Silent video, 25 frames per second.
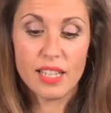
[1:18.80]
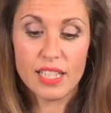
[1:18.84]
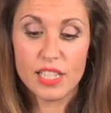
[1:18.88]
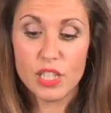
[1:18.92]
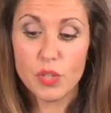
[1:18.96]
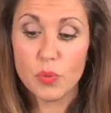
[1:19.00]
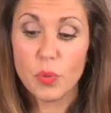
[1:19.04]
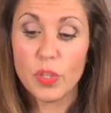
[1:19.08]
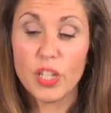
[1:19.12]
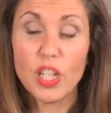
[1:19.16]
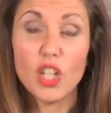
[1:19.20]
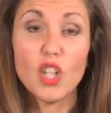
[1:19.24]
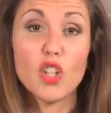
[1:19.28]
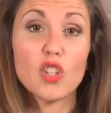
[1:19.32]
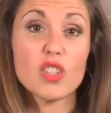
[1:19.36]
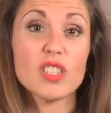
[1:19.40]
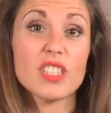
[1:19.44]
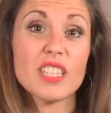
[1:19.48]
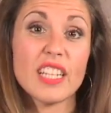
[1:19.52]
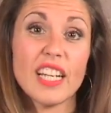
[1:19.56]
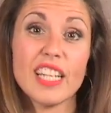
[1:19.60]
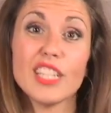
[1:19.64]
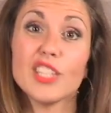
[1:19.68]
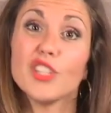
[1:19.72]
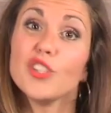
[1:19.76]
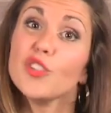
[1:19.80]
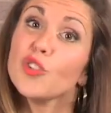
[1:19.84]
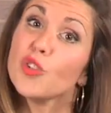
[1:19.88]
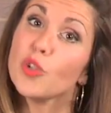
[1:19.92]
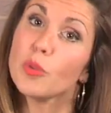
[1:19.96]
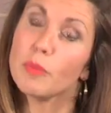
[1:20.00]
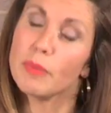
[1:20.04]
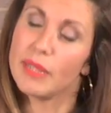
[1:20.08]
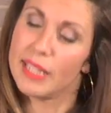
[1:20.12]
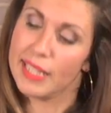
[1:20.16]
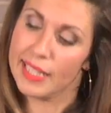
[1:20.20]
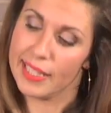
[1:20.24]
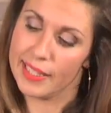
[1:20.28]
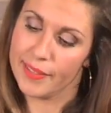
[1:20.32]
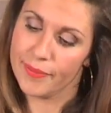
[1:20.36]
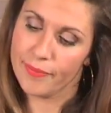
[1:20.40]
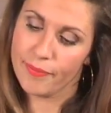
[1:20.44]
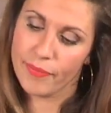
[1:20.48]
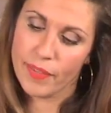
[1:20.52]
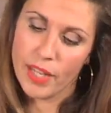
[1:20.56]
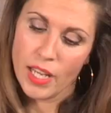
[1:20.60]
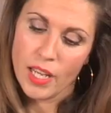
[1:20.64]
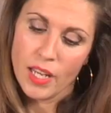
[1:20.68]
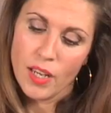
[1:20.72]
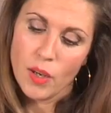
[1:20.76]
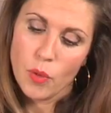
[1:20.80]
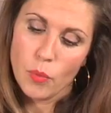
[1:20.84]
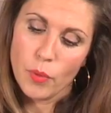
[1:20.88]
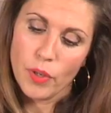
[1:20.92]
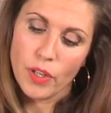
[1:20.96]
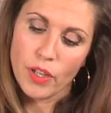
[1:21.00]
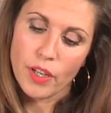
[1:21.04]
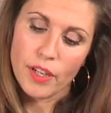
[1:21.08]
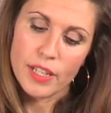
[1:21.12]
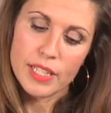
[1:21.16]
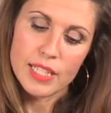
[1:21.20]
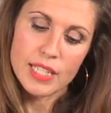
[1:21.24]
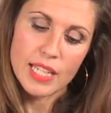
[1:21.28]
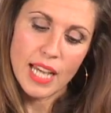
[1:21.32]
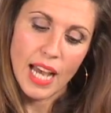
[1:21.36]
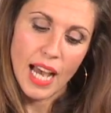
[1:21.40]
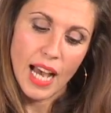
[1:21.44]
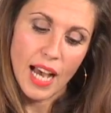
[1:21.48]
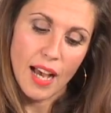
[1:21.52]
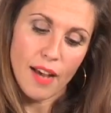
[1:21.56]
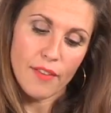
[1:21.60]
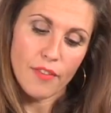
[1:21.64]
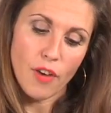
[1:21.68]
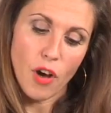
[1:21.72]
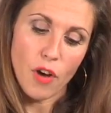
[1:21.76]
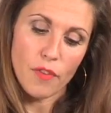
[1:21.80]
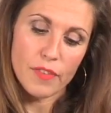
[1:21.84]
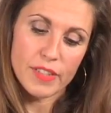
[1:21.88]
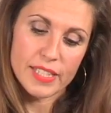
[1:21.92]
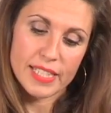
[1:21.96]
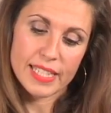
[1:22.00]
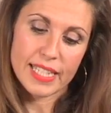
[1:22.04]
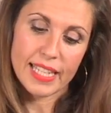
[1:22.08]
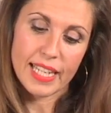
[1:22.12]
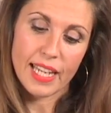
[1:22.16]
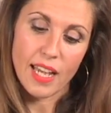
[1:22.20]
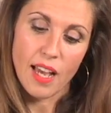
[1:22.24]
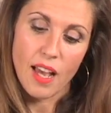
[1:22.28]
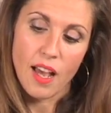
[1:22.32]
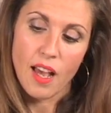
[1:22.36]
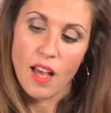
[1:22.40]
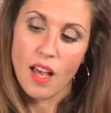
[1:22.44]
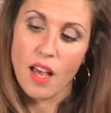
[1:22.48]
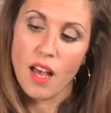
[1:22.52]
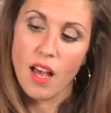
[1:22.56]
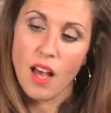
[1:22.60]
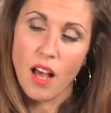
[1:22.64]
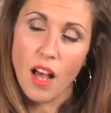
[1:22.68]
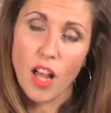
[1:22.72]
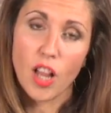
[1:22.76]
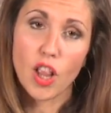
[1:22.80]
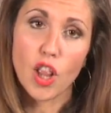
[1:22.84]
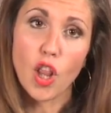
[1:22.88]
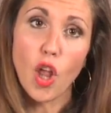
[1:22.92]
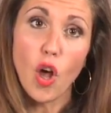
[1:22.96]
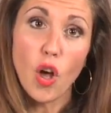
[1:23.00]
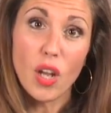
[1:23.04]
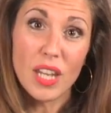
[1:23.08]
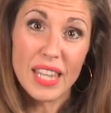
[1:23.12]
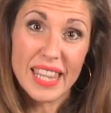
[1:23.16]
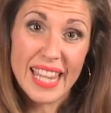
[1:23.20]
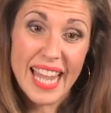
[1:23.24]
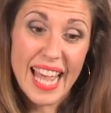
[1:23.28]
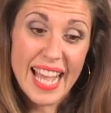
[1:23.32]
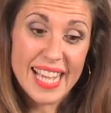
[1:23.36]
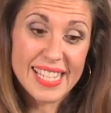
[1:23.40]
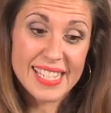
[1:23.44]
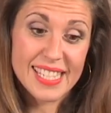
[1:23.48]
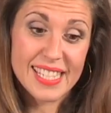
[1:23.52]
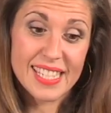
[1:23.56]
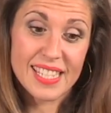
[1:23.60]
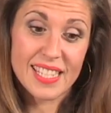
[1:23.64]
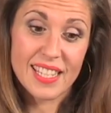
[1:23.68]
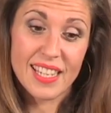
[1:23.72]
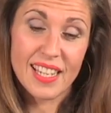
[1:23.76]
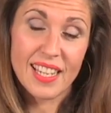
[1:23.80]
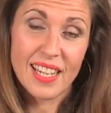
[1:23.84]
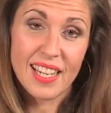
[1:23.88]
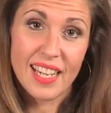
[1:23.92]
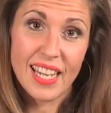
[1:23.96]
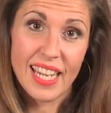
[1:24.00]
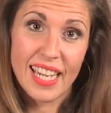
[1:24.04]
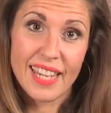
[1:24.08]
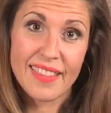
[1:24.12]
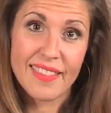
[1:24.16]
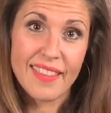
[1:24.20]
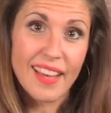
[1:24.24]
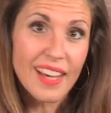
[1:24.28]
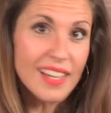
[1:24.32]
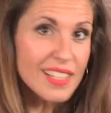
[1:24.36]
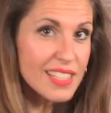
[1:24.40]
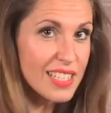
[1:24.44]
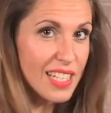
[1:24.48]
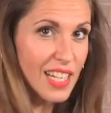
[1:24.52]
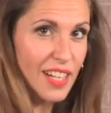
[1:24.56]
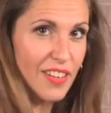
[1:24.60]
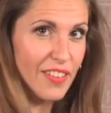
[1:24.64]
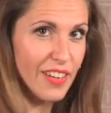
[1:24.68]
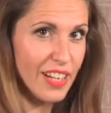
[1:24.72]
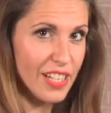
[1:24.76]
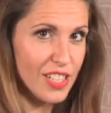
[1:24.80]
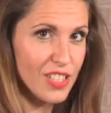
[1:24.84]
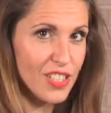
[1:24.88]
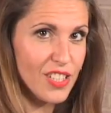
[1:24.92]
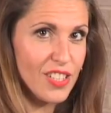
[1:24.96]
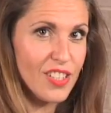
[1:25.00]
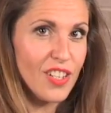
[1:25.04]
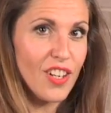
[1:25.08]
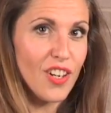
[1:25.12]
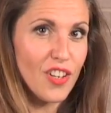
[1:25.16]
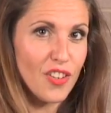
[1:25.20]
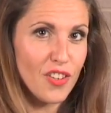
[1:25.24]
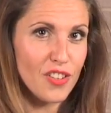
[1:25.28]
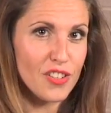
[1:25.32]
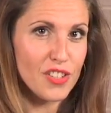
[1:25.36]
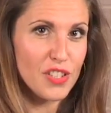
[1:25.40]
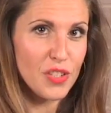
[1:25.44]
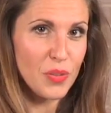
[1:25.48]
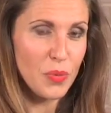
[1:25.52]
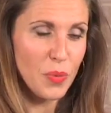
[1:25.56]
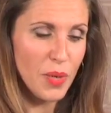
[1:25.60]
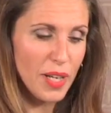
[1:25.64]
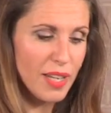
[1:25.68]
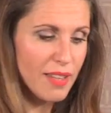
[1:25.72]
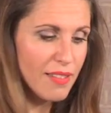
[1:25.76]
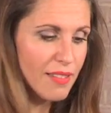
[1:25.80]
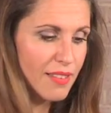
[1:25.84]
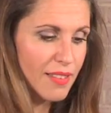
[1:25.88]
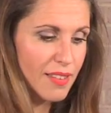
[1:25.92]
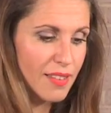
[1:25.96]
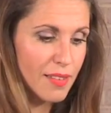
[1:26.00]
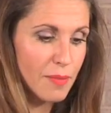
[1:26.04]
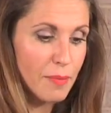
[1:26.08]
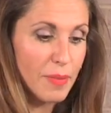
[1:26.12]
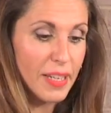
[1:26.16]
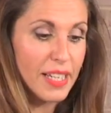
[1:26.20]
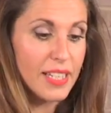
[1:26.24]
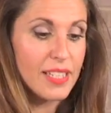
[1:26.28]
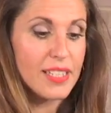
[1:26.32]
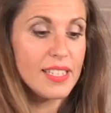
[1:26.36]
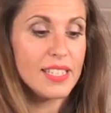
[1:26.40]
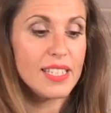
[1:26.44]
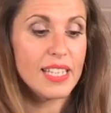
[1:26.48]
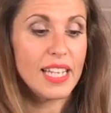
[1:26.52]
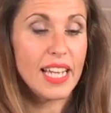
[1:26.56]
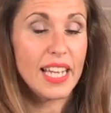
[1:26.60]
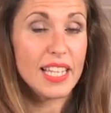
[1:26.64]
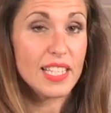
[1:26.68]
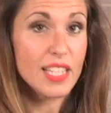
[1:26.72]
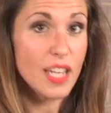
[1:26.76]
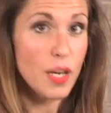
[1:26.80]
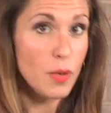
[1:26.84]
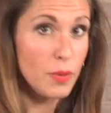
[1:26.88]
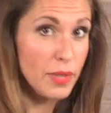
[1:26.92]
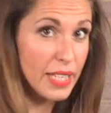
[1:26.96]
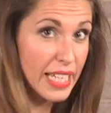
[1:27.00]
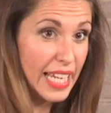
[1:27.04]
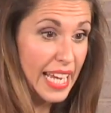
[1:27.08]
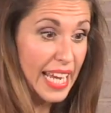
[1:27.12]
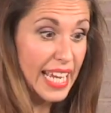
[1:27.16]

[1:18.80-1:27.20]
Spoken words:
this is what it looks like normally. We're going to have, obviously, a lot less in that direction across the width because it's only